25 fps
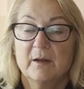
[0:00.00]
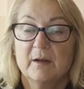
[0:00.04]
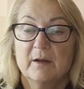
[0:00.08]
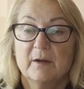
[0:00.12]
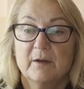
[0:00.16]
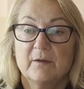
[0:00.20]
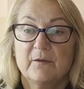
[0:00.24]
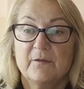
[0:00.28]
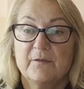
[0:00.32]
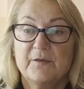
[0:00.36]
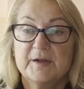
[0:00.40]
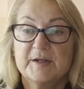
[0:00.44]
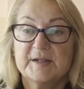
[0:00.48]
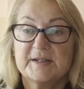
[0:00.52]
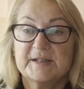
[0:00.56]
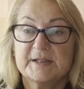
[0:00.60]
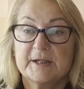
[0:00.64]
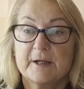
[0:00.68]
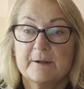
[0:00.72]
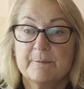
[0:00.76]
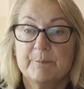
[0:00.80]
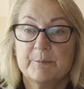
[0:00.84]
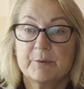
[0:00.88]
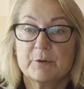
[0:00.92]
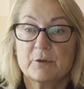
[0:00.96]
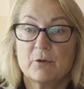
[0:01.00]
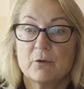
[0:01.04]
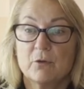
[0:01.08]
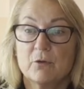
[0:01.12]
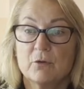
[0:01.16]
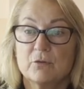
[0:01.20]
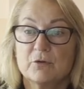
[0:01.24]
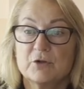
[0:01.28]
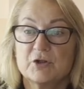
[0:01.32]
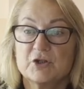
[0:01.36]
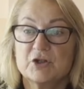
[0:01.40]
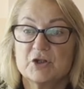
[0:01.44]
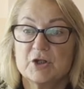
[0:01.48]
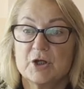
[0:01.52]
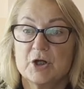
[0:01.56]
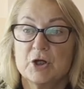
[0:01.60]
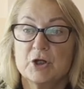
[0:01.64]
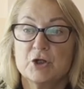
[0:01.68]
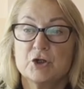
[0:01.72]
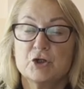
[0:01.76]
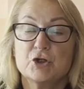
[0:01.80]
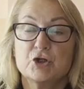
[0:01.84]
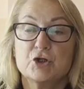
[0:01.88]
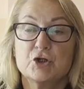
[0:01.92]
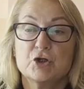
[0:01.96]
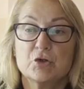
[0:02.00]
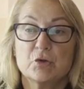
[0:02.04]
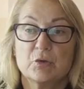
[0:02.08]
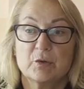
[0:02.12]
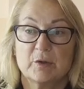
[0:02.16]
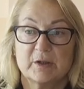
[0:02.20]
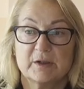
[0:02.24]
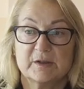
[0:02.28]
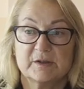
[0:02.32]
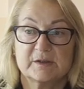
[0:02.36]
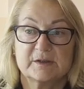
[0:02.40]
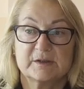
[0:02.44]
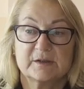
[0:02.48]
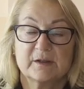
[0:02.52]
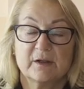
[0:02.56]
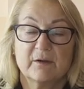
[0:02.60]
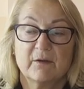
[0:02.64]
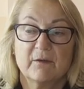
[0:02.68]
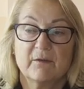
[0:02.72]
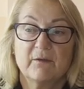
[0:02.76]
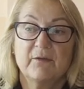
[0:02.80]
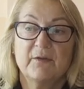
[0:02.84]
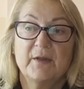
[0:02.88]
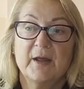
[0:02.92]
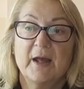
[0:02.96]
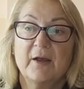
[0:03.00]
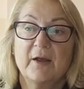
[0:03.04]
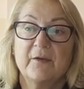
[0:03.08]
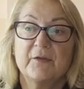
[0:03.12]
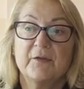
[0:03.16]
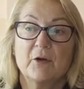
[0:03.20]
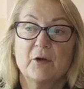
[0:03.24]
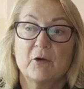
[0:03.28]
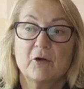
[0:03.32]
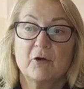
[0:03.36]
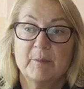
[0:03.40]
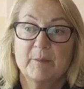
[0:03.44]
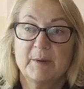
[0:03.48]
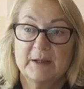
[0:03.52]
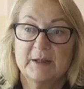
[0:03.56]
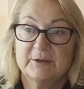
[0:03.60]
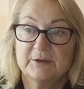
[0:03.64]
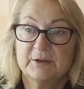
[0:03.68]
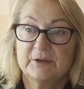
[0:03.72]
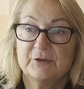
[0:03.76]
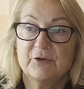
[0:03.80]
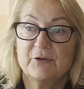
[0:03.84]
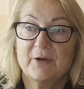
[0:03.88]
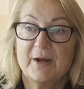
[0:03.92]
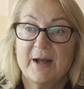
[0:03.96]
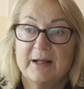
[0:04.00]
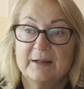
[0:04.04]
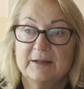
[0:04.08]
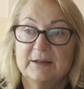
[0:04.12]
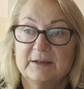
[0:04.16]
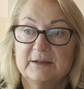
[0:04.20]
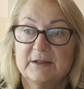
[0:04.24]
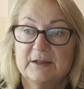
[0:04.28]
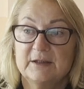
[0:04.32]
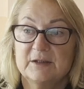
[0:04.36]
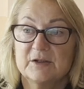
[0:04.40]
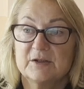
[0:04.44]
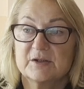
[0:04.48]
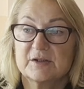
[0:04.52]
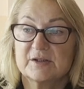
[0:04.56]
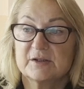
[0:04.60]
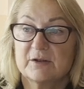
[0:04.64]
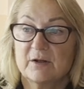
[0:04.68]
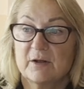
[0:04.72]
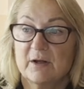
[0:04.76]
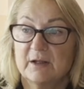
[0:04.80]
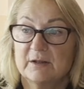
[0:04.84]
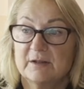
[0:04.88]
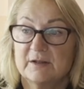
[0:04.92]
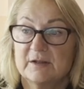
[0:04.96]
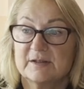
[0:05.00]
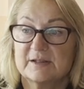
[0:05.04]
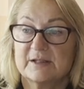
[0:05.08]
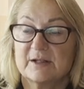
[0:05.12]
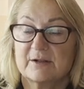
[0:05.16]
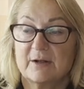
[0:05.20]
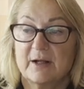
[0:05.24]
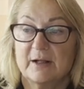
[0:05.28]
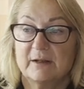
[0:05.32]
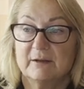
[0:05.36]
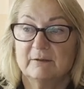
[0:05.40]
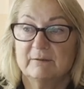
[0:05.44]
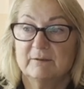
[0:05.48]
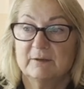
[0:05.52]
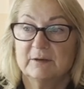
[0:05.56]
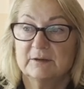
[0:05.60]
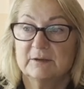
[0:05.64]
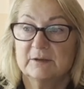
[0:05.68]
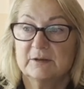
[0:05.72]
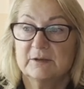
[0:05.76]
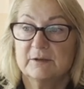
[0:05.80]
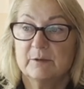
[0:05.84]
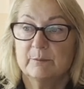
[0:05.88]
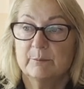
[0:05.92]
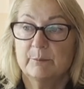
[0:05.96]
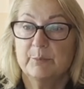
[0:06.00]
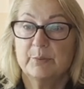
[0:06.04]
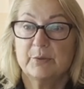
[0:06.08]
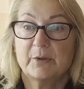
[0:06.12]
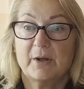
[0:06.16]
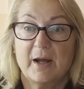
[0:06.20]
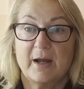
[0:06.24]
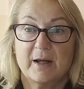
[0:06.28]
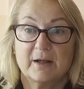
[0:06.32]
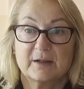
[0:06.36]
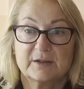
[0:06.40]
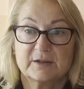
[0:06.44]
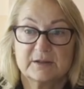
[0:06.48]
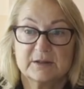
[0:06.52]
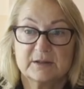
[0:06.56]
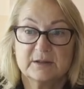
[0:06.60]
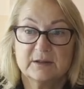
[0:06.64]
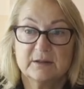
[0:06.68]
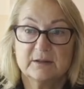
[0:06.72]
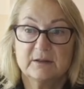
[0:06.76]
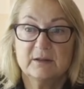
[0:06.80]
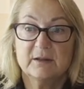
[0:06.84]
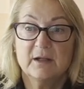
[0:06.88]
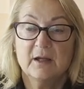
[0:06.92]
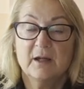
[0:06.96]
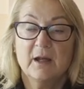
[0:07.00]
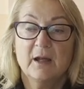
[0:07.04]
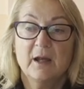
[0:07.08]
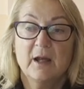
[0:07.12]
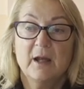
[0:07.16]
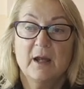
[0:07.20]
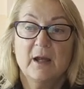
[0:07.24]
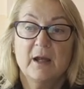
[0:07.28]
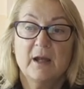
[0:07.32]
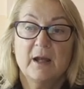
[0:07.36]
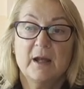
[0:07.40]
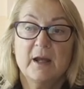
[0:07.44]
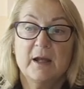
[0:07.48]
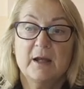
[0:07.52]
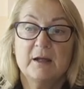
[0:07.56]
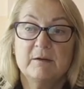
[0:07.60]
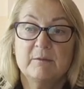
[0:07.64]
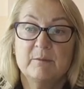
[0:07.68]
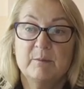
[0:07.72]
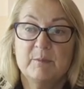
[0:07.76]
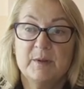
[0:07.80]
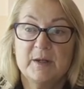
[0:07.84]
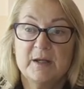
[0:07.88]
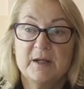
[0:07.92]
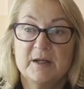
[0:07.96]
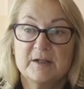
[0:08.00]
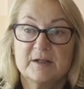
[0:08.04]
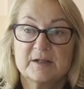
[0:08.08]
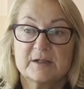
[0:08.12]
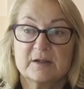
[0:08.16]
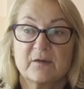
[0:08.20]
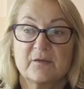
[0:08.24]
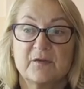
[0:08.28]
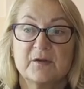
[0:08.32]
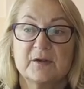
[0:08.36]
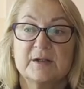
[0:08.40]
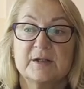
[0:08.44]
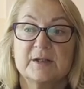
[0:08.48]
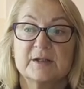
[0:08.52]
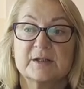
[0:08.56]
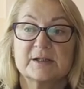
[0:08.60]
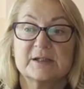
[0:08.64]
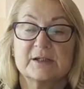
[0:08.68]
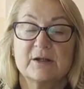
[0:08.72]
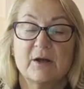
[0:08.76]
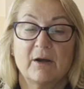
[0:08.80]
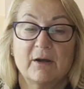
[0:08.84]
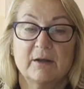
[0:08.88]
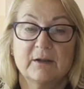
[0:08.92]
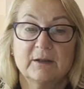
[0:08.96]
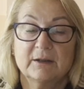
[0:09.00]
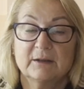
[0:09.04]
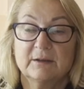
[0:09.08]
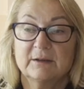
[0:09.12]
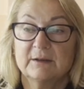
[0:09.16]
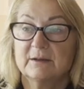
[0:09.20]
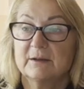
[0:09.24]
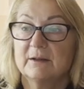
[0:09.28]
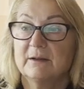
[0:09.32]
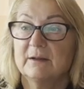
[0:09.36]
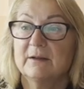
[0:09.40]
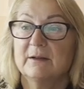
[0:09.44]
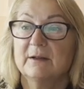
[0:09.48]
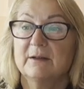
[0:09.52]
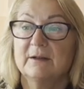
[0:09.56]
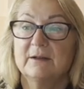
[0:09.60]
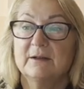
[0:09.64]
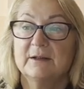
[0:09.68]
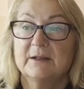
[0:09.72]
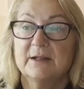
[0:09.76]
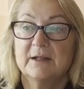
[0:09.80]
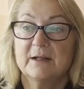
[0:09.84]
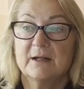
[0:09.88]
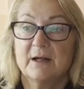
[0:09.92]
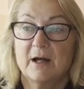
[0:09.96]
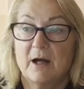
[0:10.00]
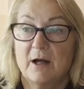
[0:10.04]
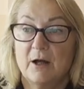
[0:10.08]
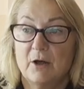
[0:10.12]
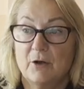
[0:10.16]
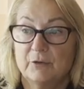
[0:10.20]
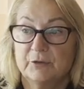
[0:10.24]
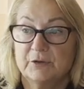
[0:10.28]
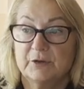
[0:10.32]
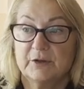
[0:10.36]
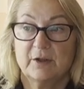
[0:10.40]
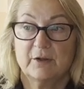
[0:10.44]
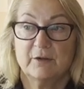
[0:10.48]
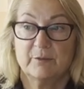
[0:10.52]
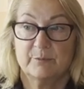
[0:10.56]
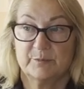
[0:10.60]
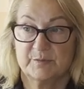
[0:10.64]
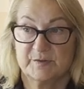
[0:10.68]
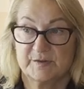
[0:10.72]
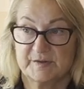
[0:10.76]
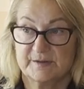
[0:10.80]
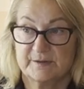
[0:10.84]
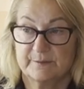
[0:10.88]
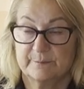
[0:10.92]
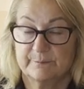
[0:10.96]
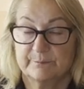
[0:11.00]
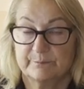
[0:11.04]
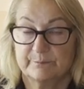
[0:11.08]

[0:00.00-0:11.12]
This approach ensures that the augmented reality design is relevant, practical, and meets the desired learning outcomes.